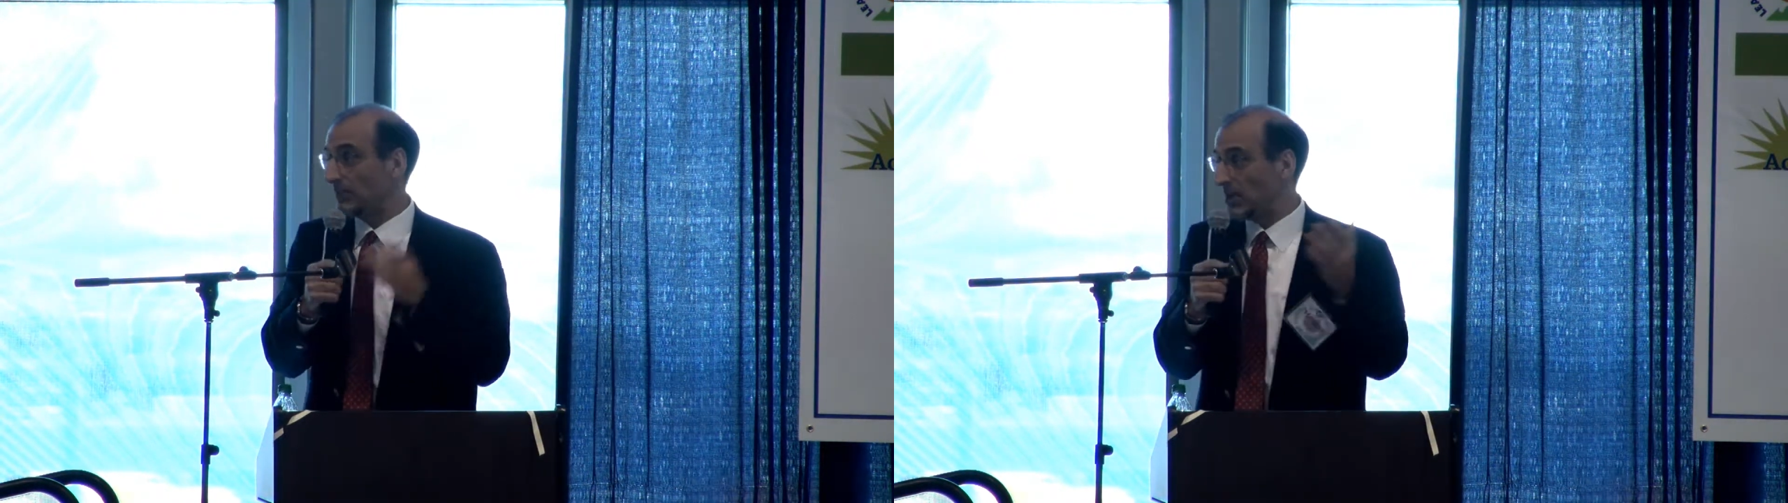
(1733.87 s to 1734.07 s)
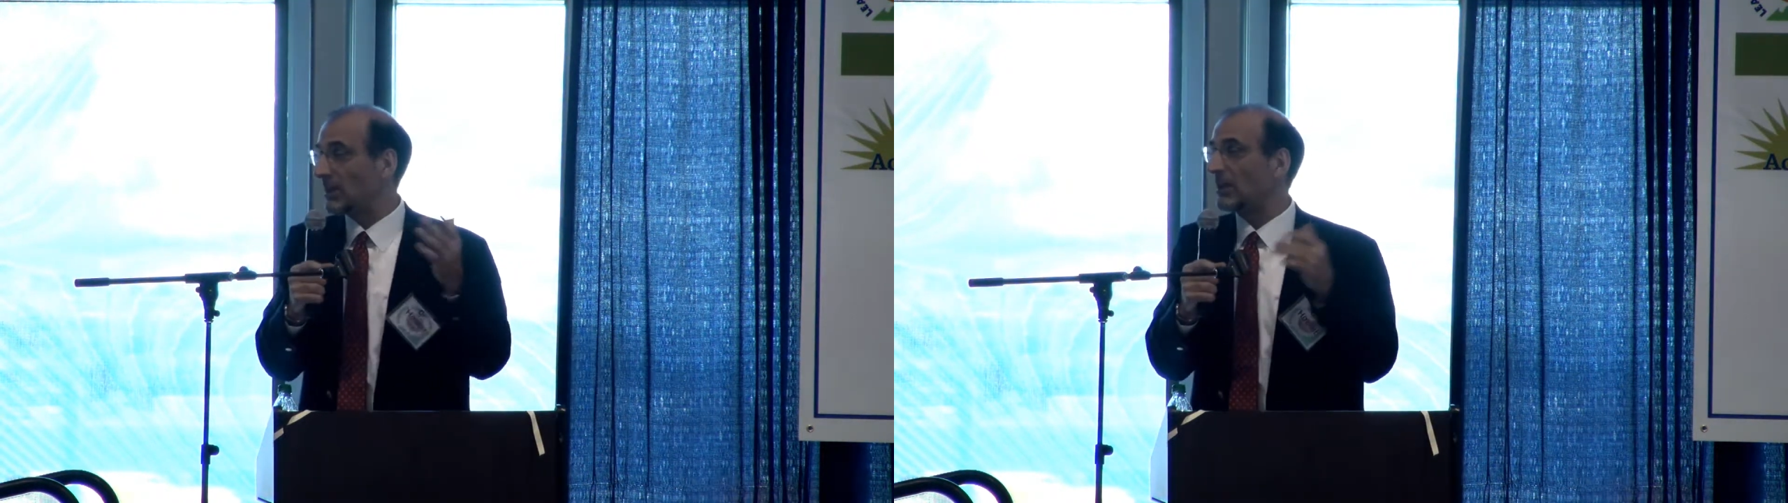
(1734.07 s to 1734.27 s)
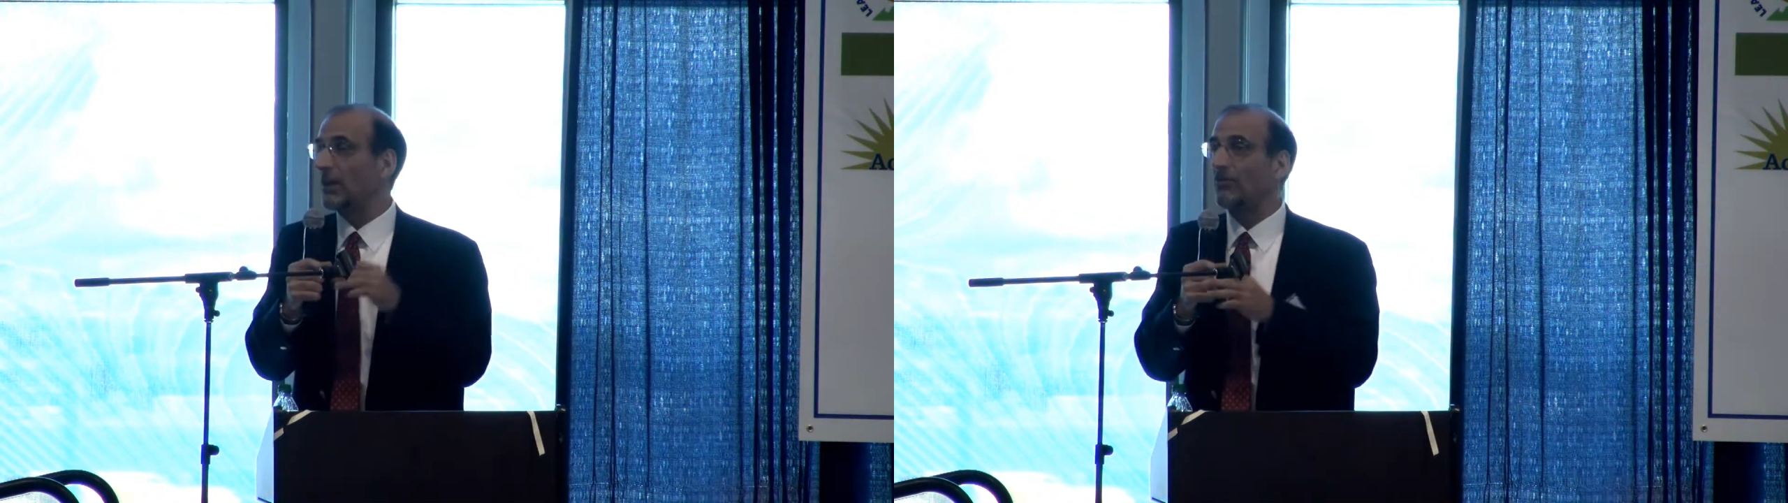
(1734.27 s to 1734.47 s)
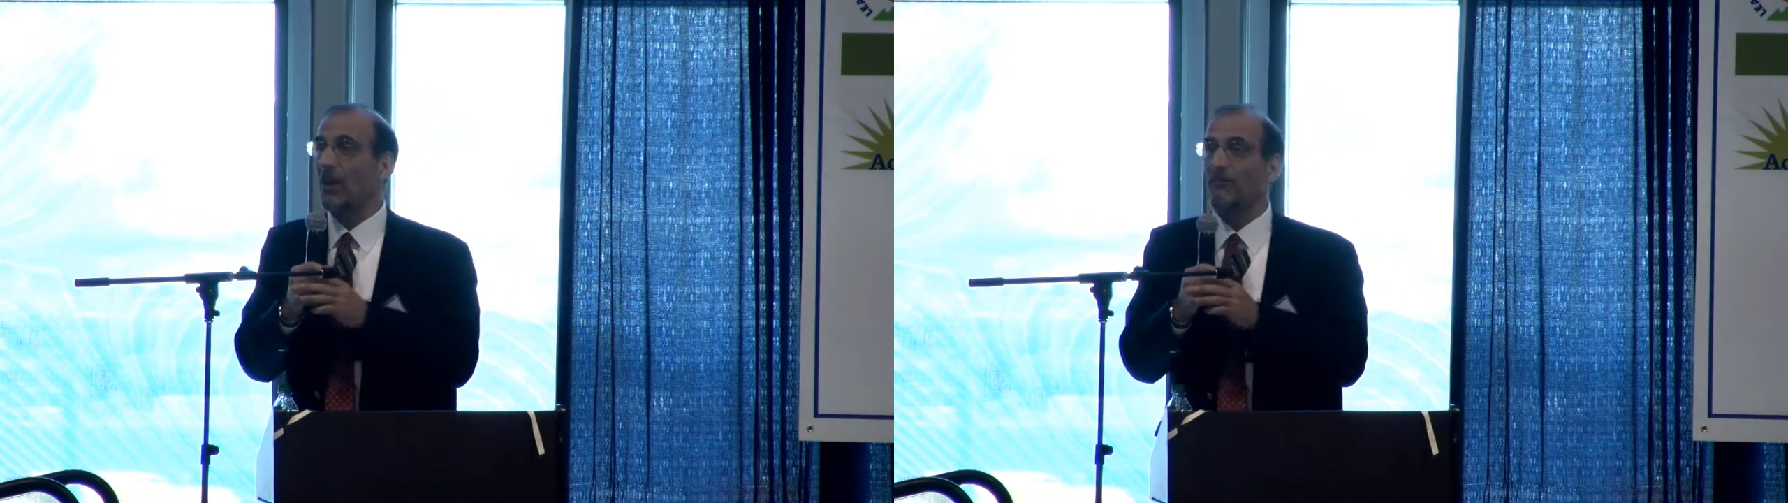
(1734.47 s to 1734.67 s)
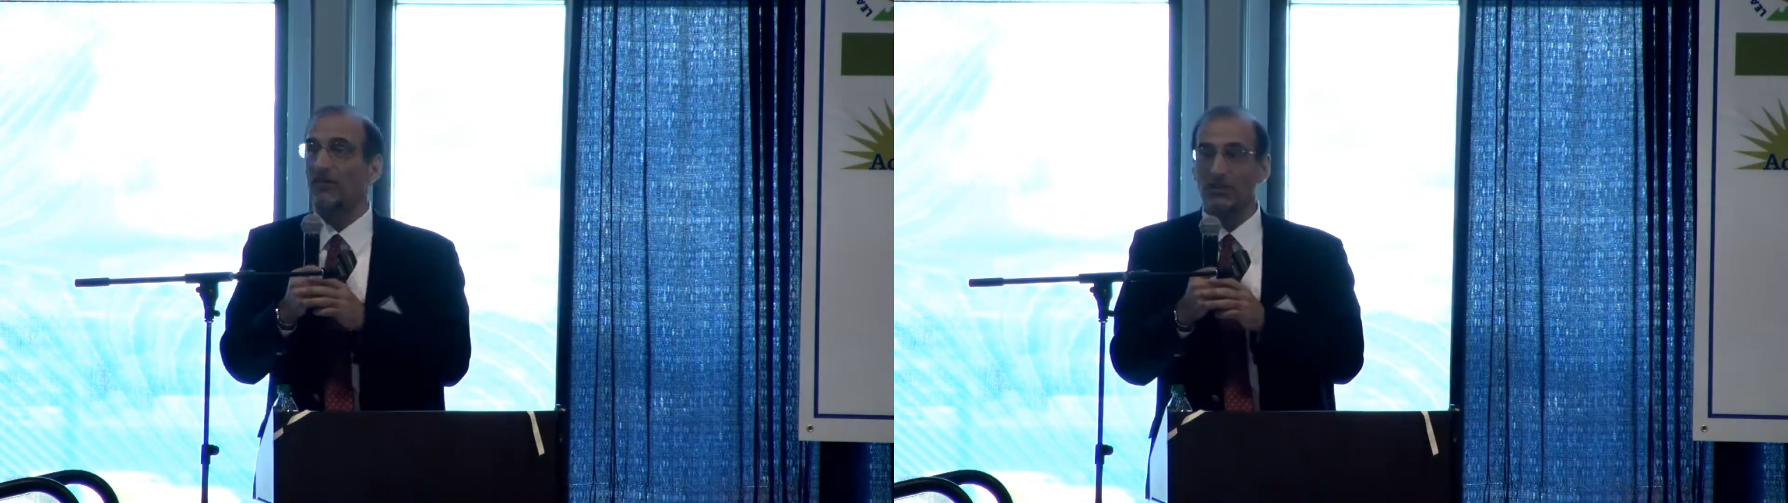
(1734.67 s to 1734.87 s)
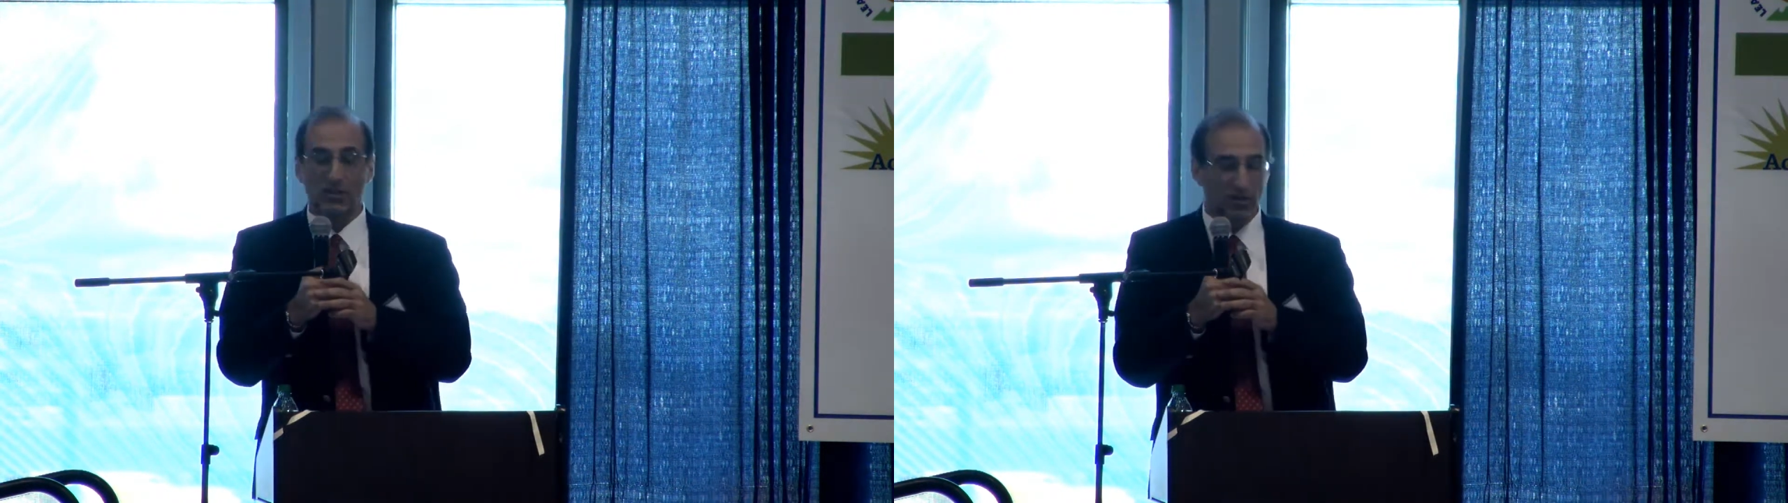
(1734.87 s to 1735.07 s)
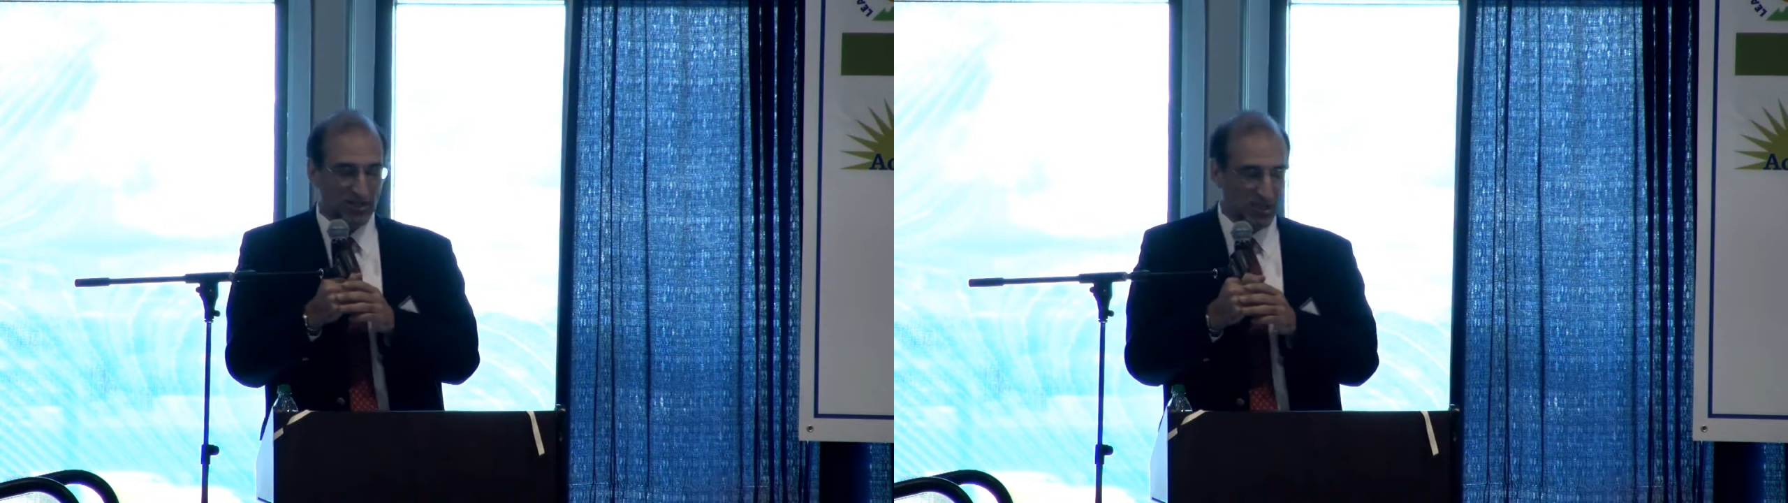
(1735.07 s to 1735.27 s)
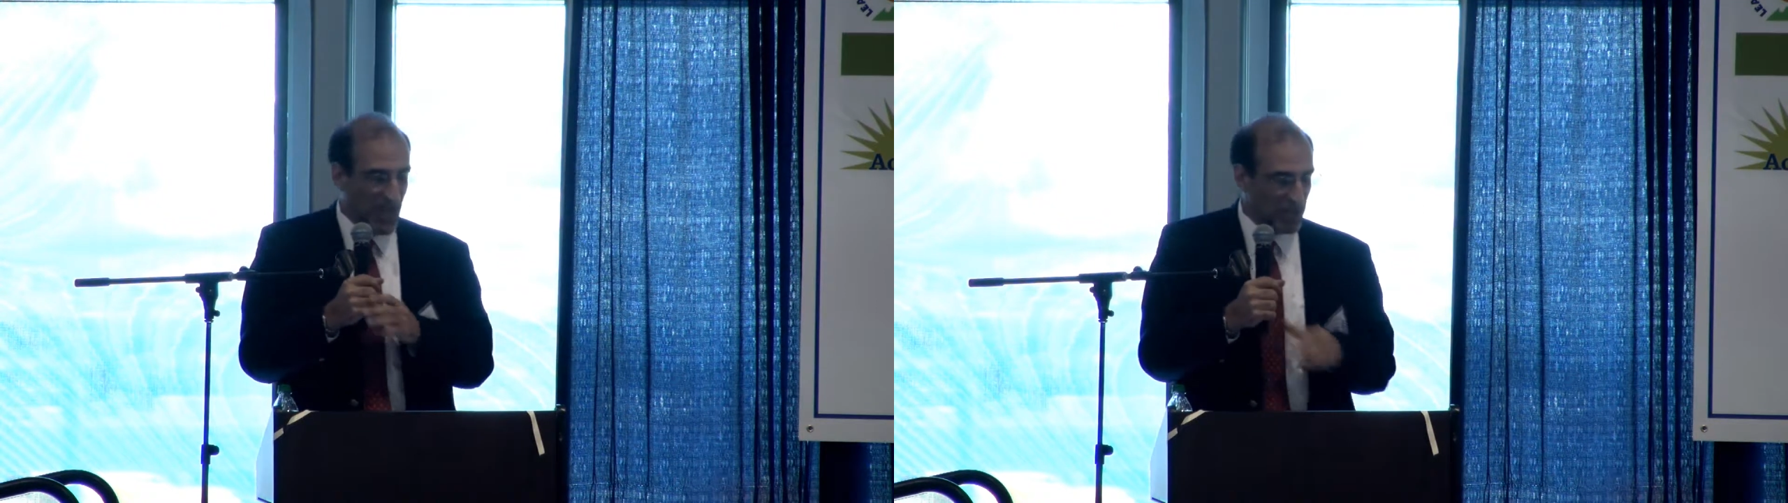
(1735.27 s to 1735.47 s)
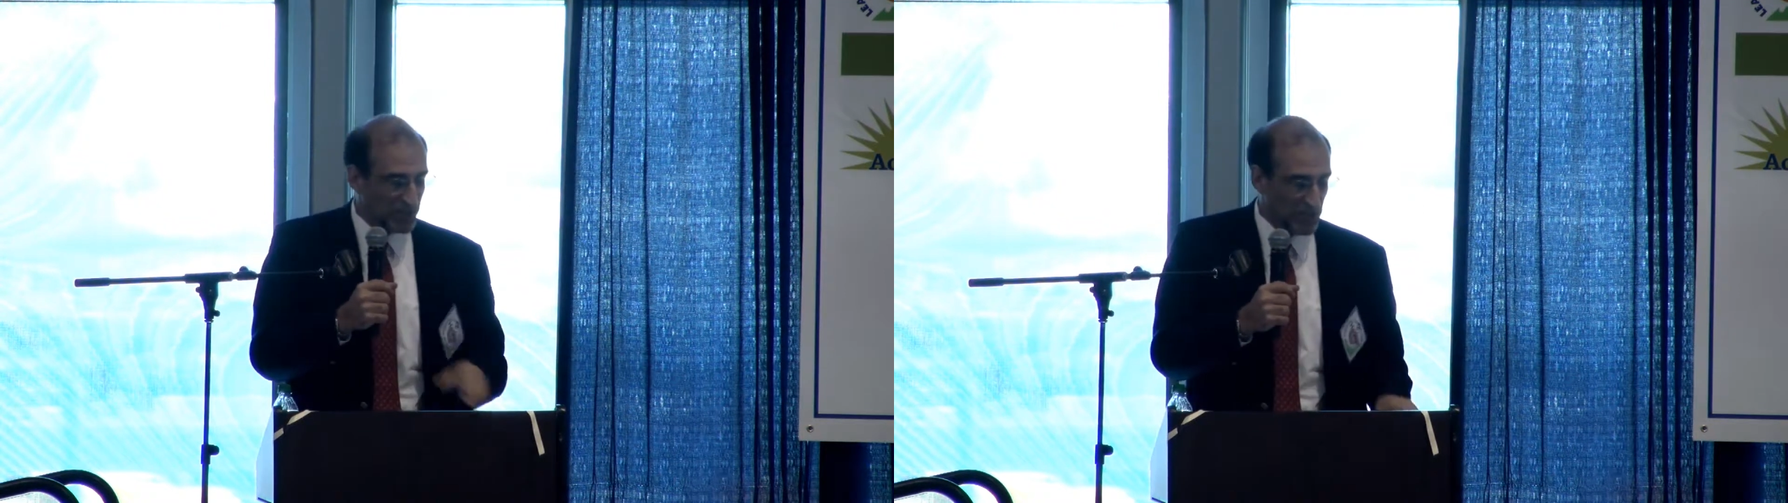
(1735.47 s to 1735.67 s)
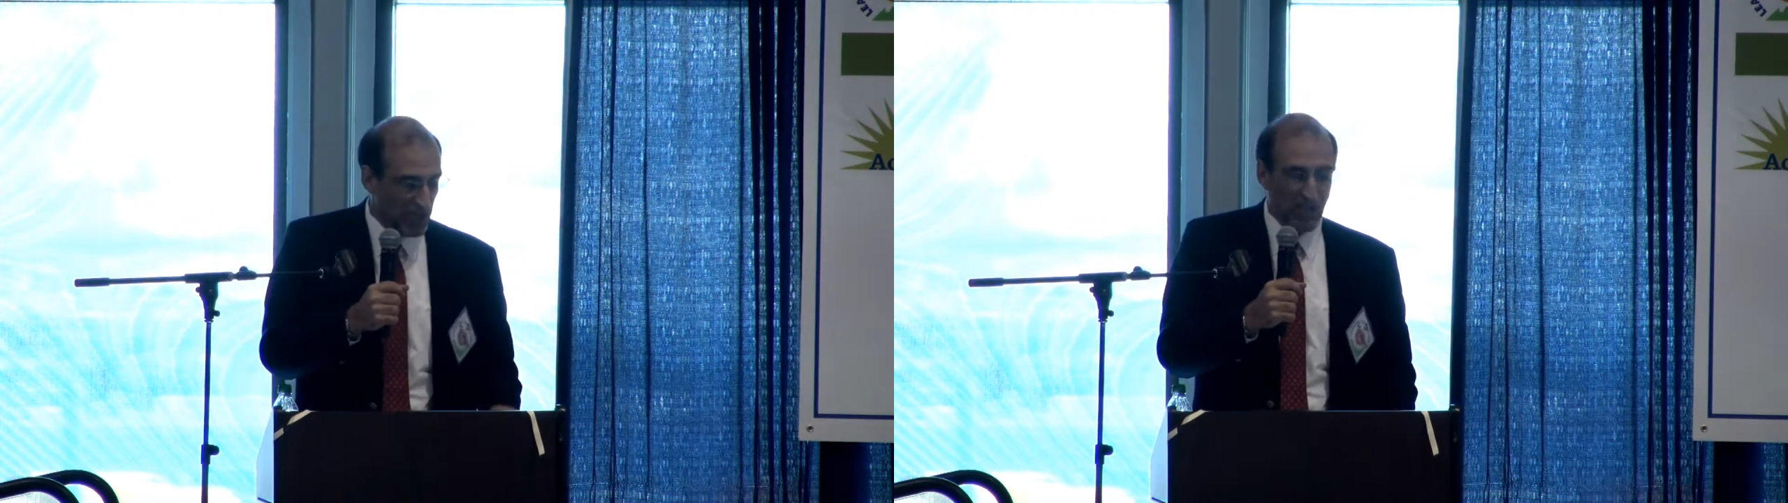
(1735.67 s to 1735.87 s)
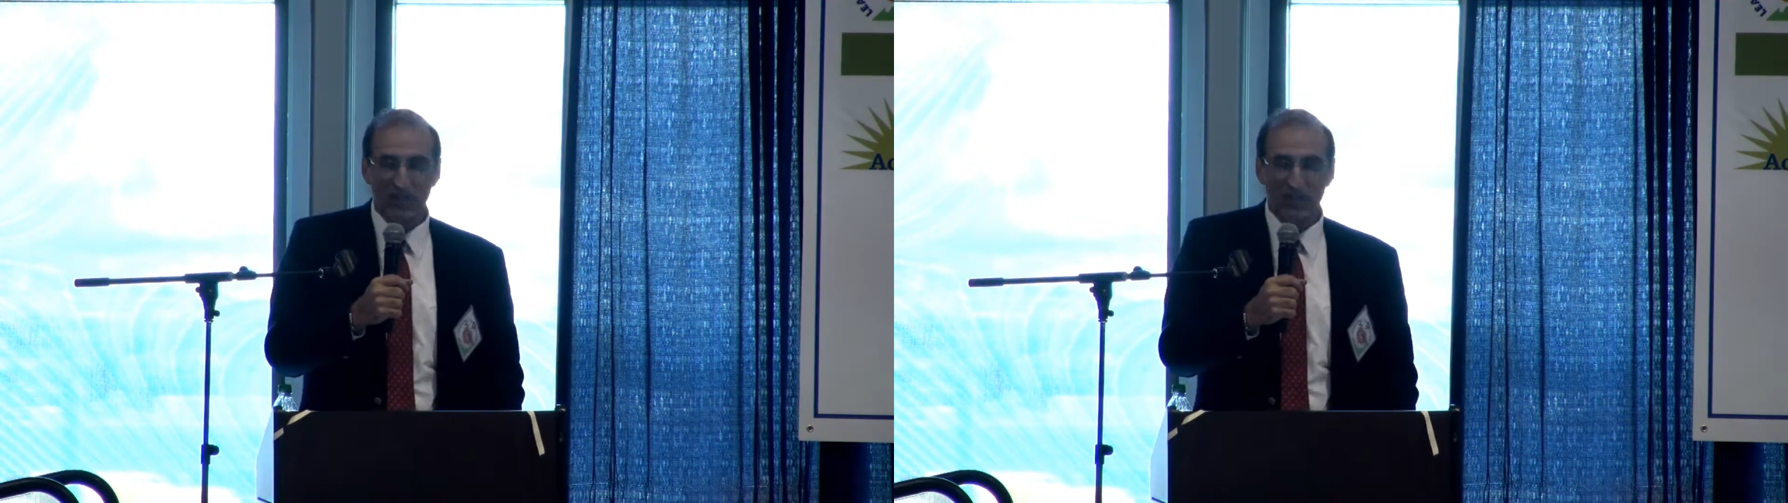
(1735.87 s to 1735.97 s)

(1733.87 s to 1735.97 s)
particularly around physical education.